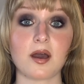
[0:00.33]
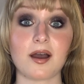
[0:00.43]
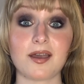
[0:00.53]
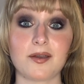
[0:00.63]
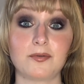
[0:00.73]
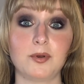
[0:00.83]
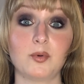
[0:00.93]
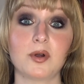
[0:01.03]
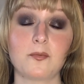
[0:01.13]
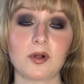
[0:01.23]
Hi
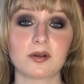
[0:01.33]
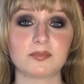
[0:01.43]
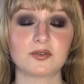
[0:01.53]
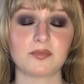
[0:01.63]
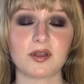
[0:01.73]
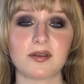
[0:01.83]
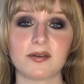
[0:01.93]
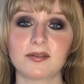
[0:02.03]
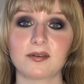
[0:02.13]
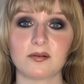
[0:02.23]
everyone, welcome to my
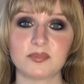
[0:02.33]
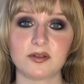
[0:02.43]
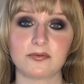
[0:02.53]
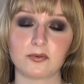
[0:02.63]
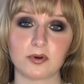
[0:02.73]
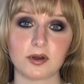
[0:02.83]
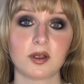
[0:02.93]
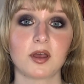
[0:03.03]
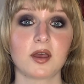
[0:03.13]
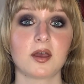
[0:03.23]
9th update for
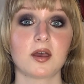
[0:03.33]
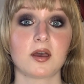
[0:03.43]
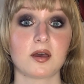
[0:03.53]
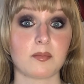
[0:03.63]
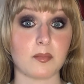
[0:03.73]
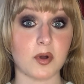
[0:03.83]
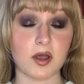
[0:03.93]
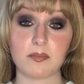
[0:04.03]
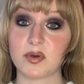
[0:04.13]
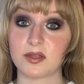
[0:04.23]
my
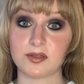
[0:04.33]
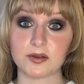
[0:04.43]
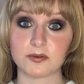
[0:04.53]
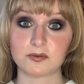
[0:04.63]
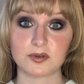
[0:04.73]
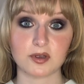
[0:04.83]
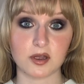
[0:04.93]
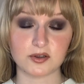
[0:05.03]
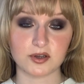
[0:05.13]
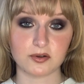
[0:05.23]
Penthose
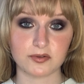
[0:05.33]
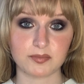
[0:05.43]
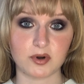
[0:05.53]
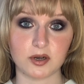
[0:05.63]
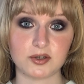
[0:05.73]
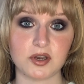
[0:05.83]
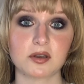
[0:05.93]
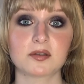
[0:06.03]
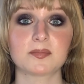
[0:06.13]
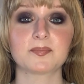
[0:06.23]
eyeshadows
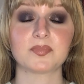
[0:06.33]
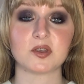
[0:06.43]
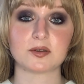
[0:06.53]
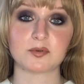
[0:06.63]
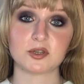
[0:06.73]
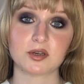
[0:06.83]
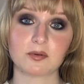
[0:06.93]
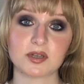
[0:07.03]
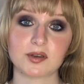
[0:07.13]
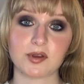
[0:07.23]
project. This project
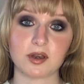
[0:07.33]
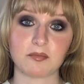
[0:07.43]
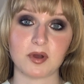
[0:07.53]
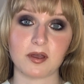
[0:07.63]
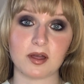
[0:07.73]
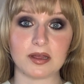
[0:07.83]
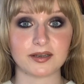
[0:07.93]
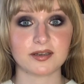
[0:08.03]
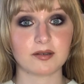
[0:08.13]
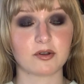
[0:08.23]
was created by
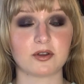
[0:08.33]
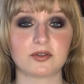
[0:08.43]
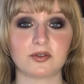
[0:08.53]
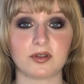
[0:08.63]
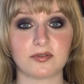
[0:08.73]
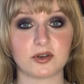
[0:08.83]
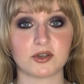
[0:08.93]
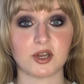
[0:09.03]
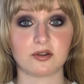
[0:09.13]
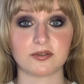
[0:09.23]
Alexie. I'm going to leave her
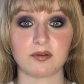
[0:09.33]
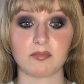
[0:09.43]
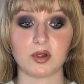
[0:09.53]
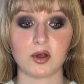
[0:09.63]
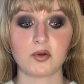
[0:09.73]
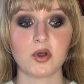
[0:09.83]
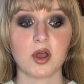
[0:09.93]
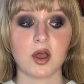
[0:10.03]
channel down below.